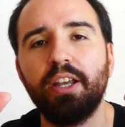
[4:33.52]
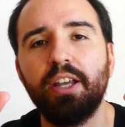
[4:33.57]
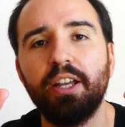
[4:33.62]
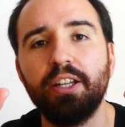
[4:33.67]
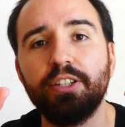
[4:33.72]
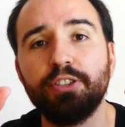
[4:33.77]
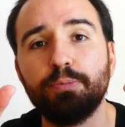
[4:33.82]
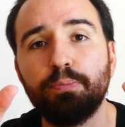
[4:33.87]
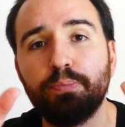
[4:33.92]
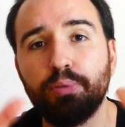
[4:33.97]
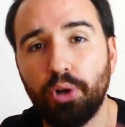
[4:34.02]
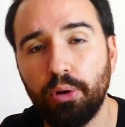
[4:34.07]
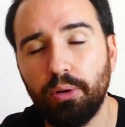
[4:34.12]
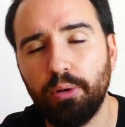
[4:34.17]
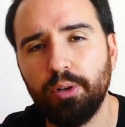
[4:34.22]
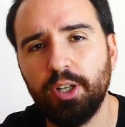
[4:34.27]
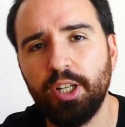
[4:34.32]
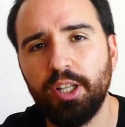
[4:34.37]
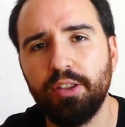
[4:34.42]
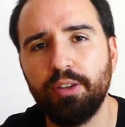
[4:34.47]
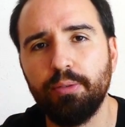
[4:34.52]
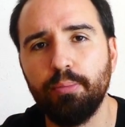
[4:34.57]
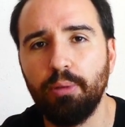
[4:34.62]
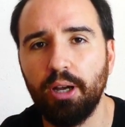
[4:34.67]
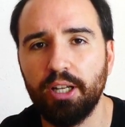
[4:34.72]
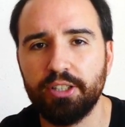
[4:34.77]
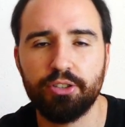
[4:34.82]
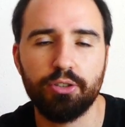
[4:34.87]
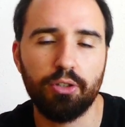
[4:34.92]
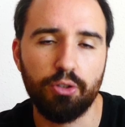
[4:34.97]
it's probably the
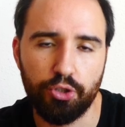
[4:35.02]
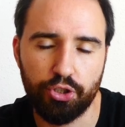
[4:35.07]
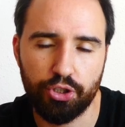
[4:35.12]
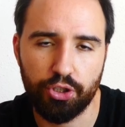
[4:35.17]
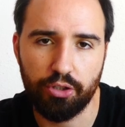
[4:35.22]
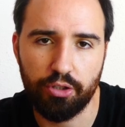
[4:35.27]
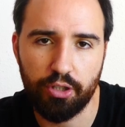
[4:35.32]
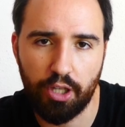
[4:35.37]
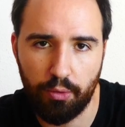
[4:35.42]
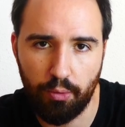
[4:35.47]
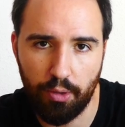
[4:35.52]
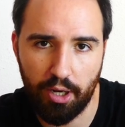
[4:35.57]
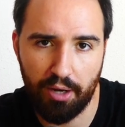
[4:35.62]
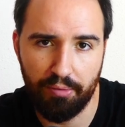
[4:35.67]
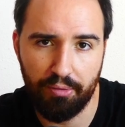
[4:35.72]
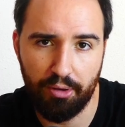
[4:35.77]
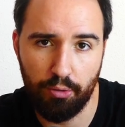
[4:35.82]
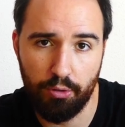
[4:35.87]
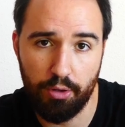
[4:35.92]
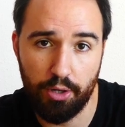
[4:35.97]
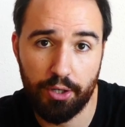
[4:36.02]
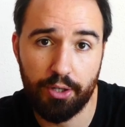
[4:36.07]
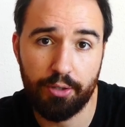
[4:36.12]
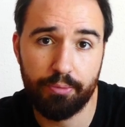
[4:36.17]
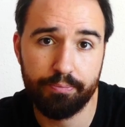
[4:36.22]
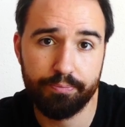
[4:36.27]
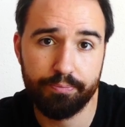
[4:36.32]
best solution that we have out there.